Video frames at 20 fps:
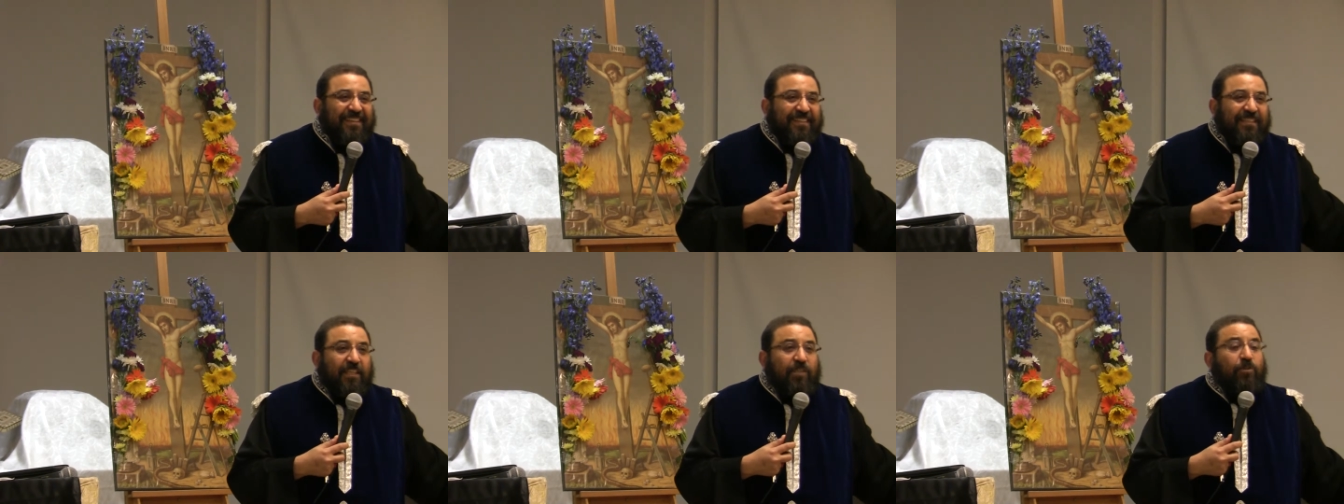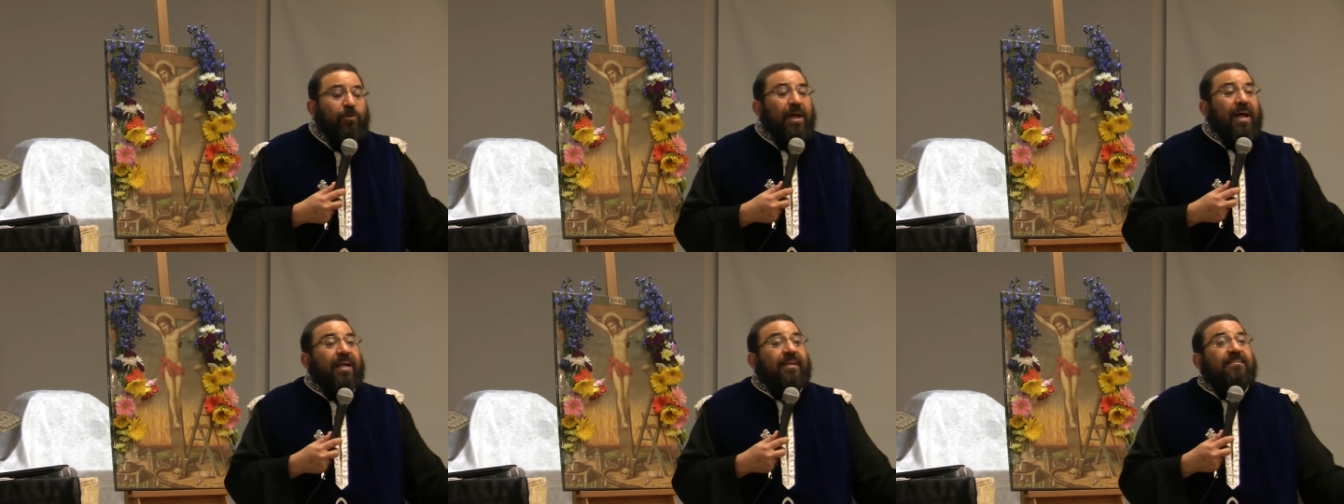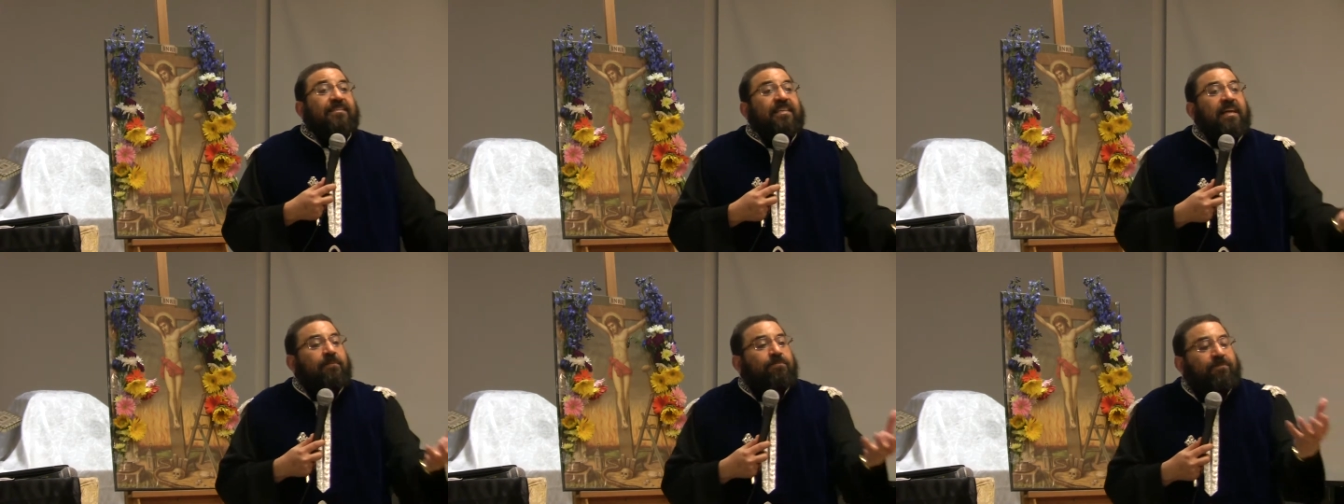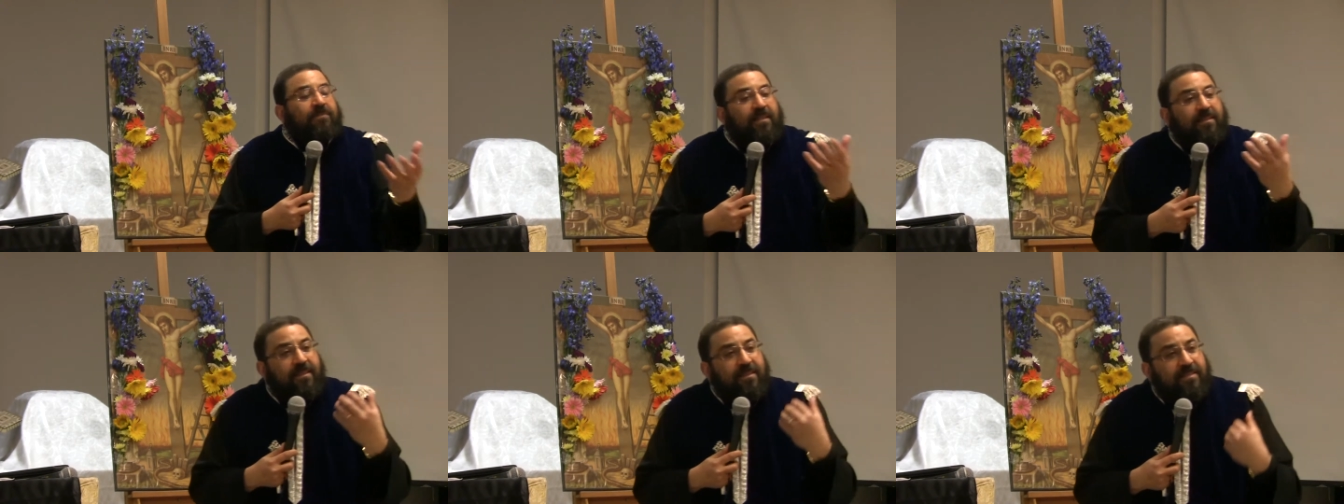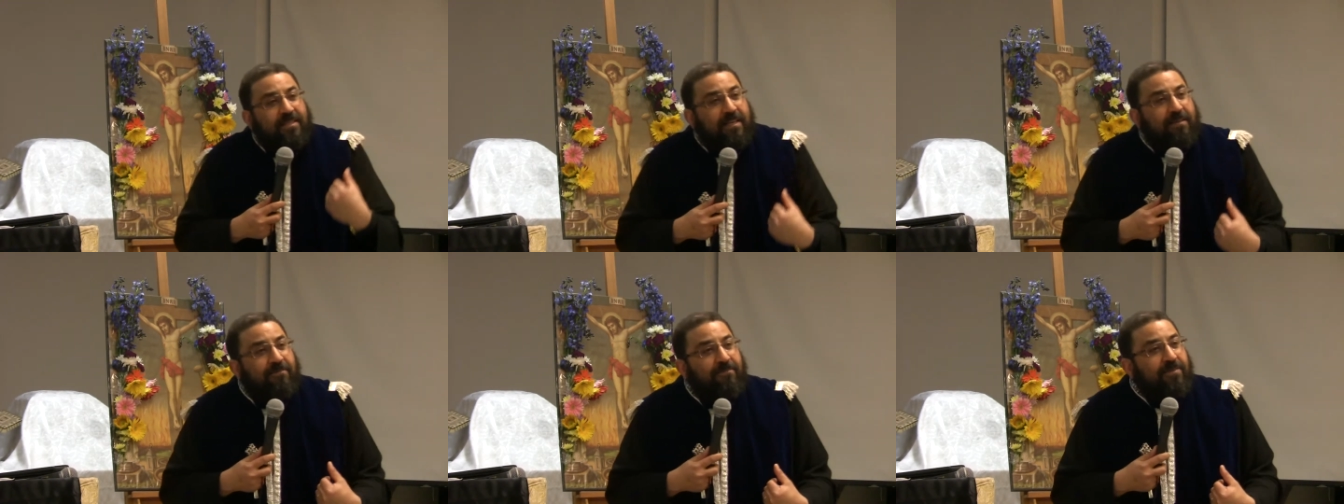Did you accept
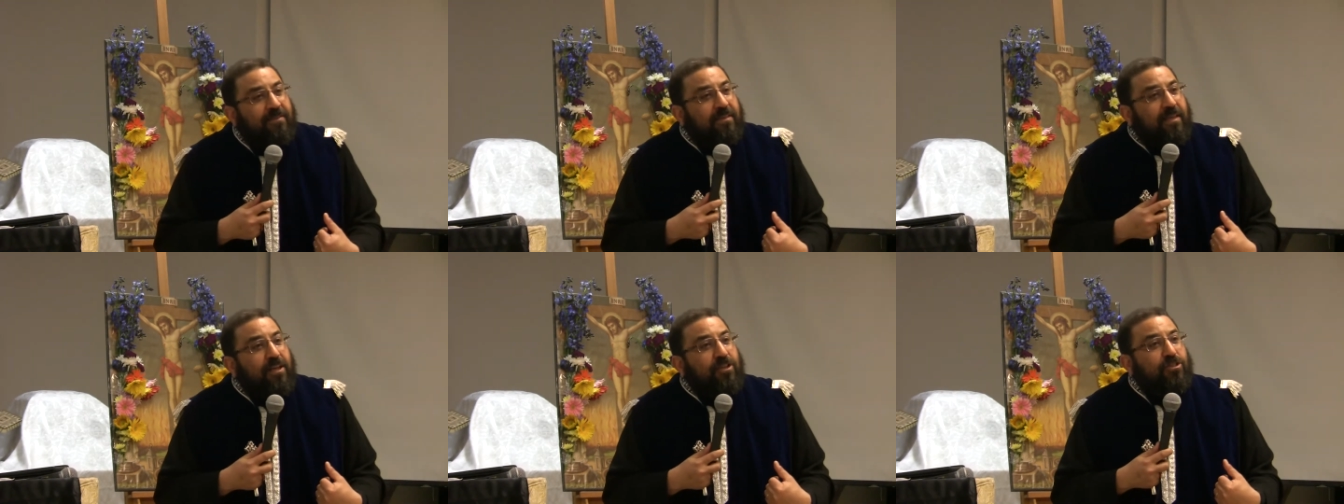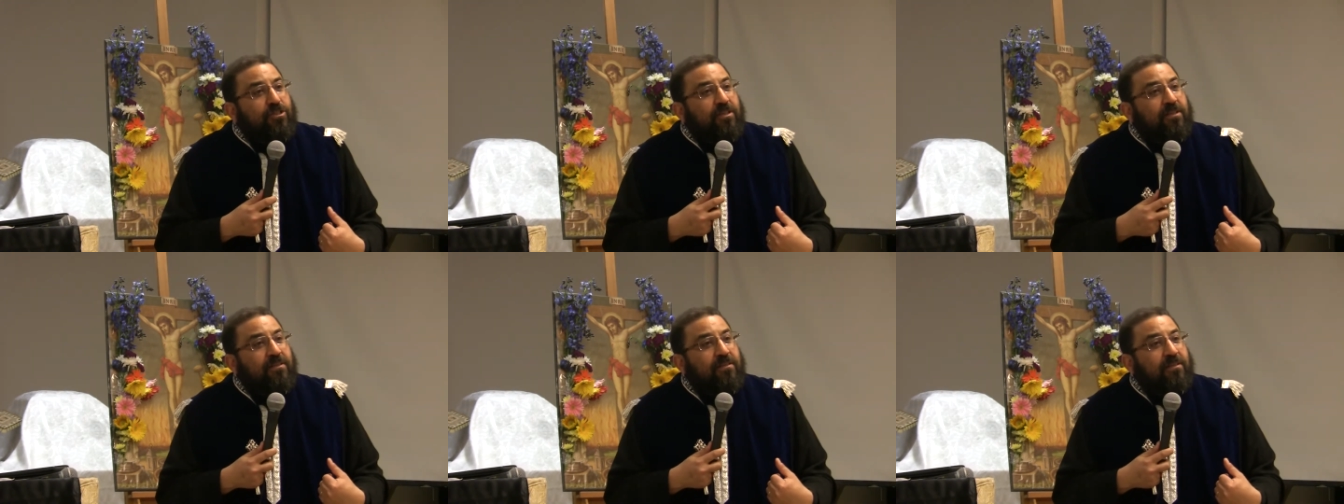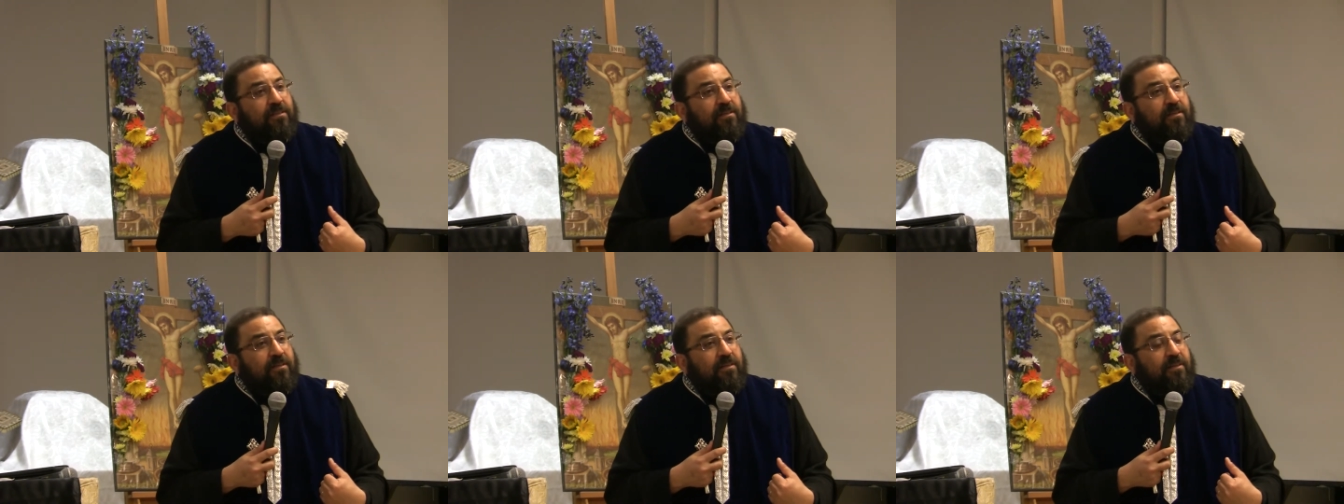this invitation